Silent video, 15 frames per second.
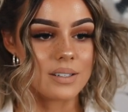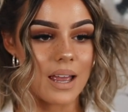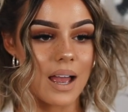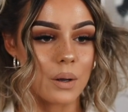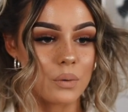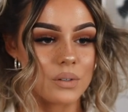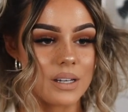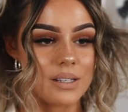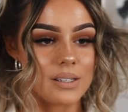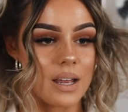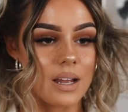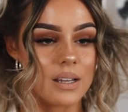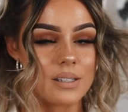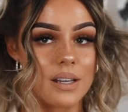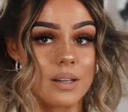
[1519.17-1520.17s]
Tangle
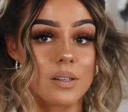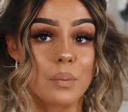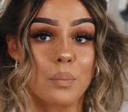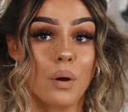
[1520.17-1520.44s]
Teaser teasing